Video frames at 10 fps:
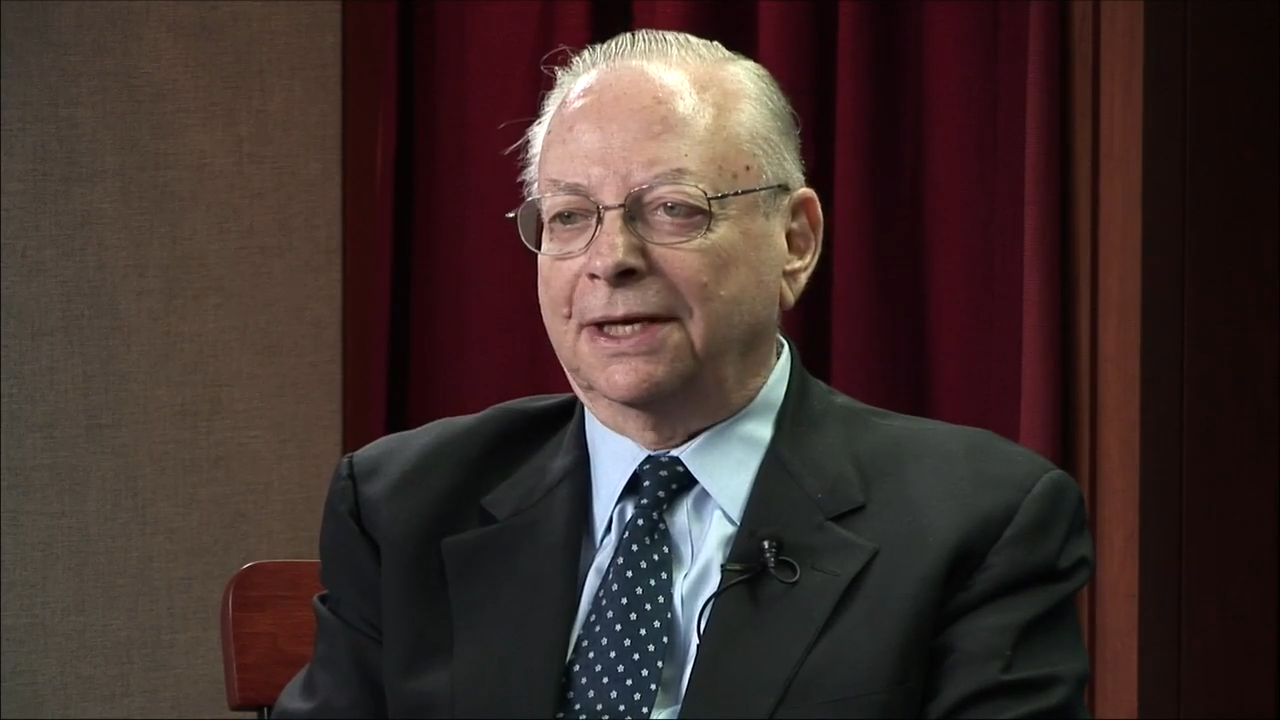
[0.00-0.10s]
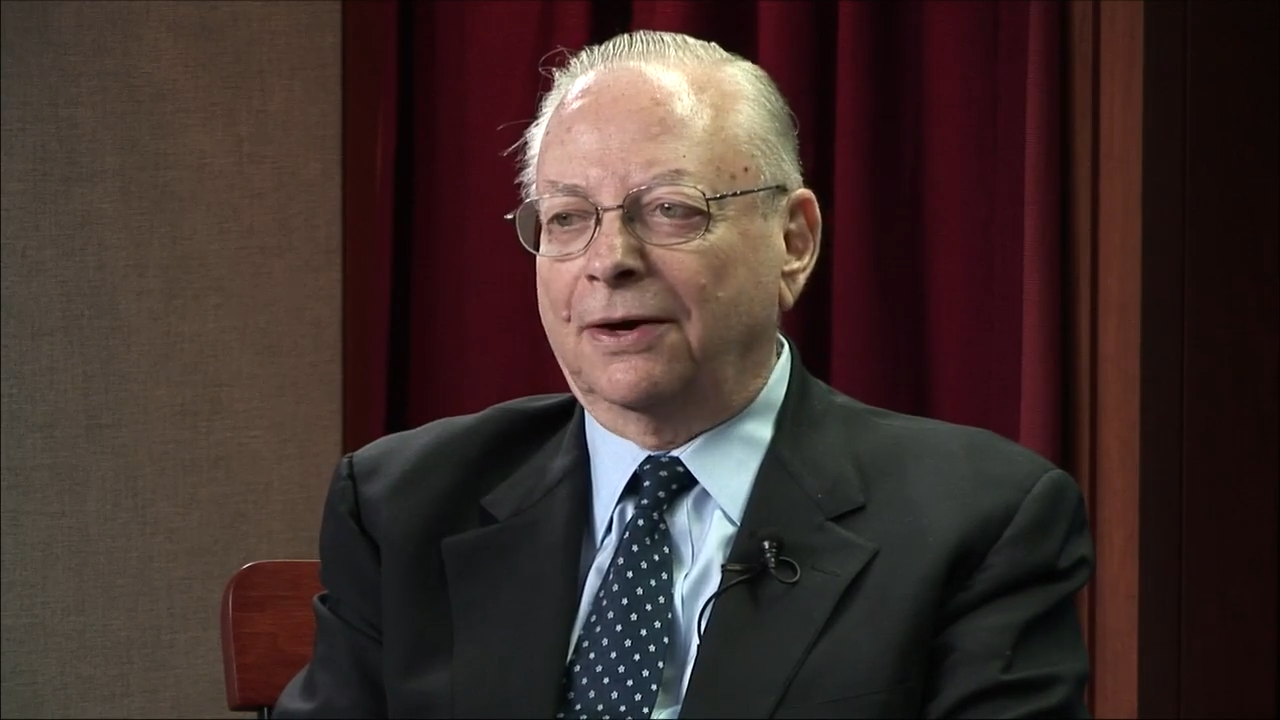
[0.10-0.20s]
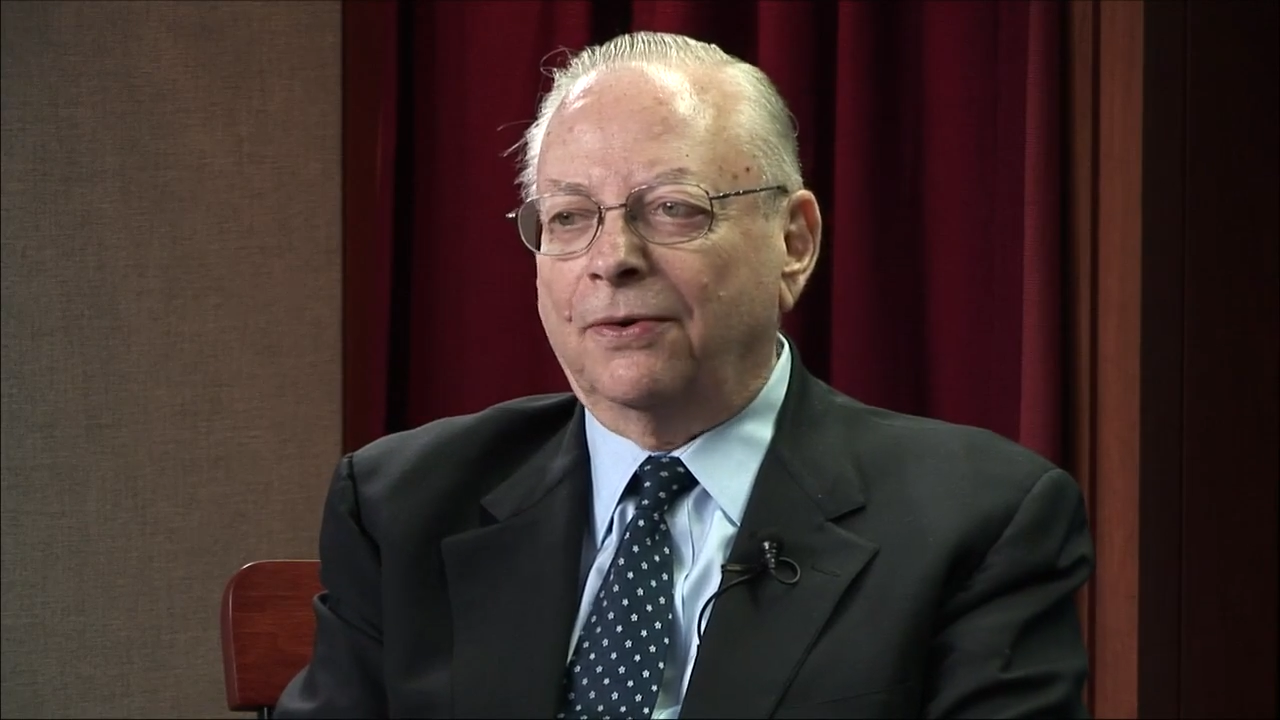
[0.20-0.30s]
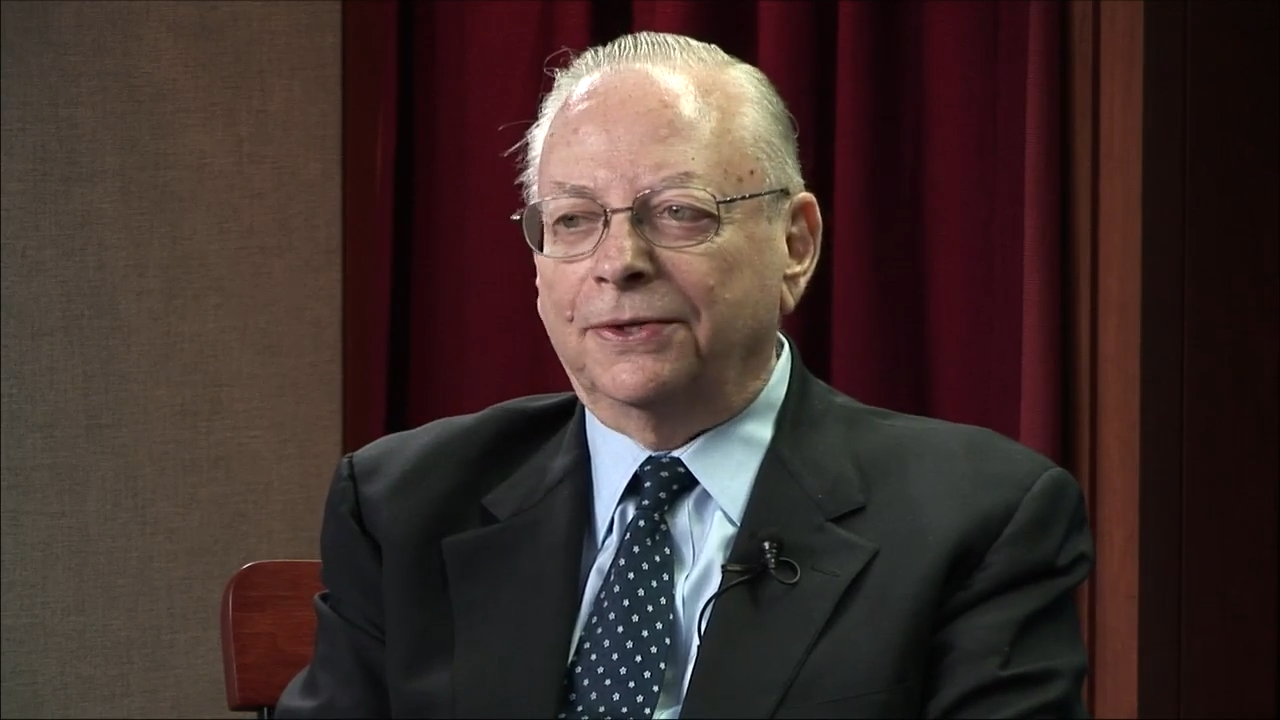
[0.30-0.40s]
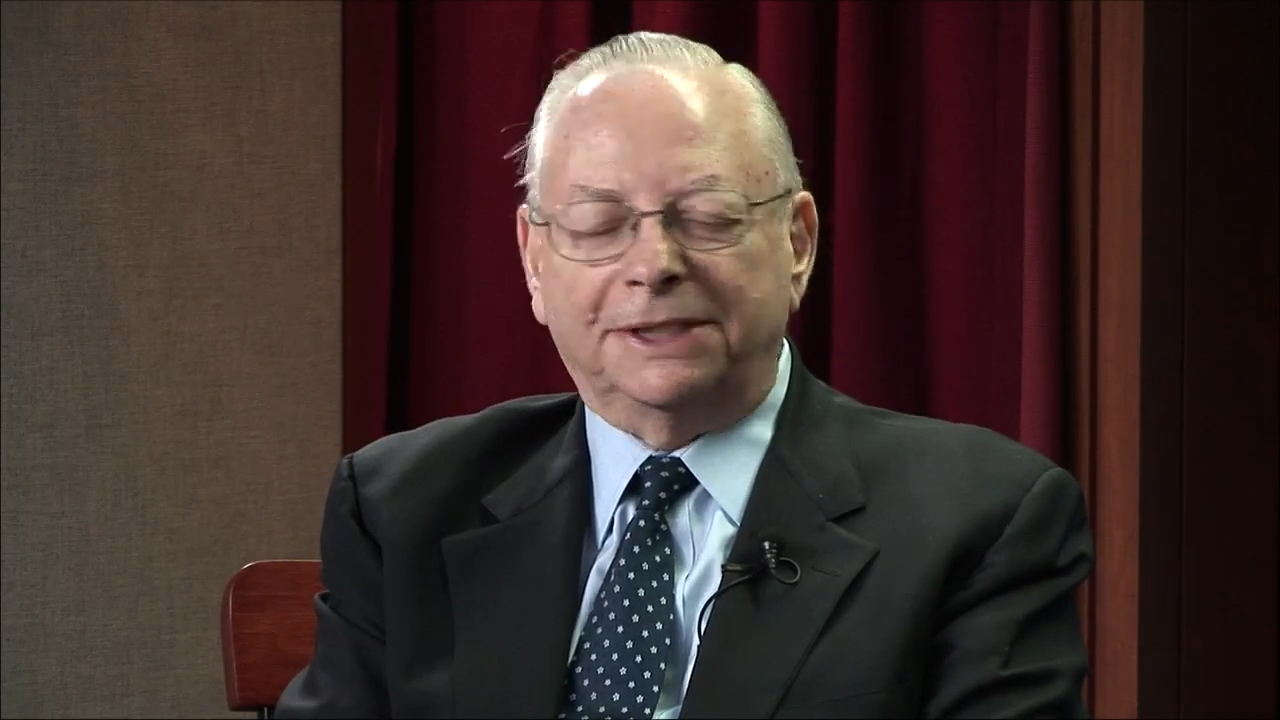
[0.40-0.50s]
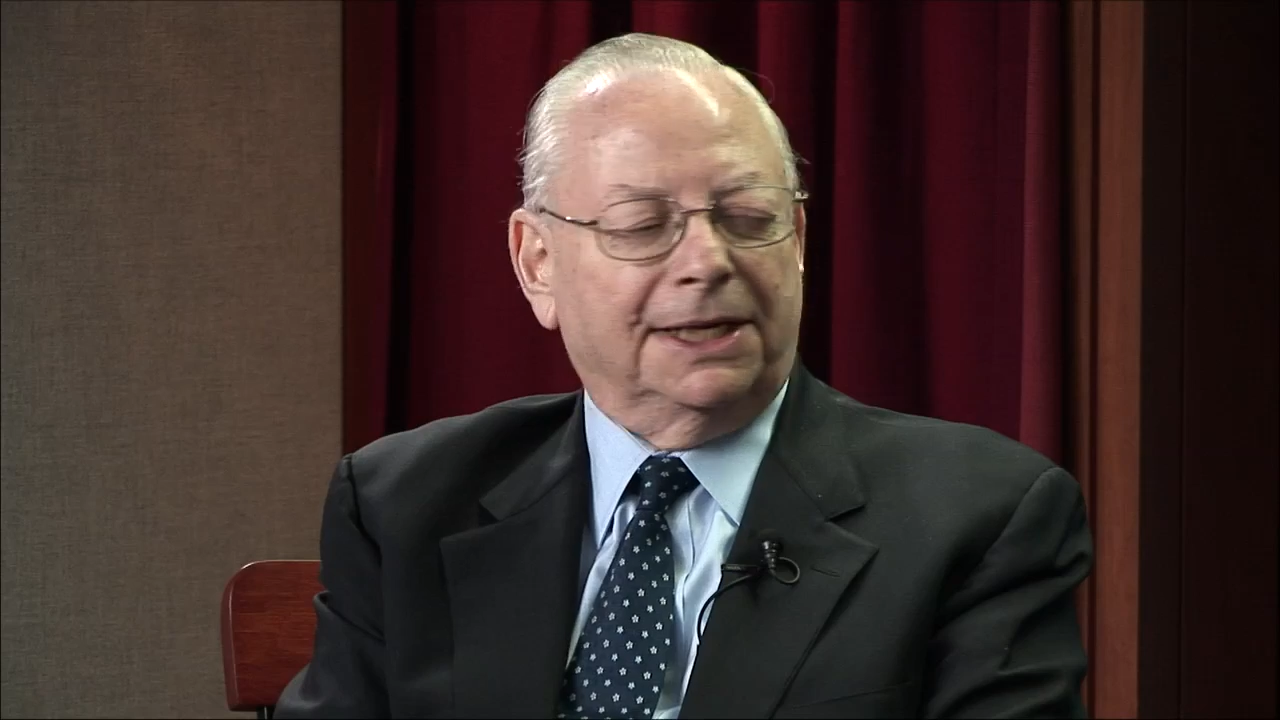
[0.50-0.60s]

and I always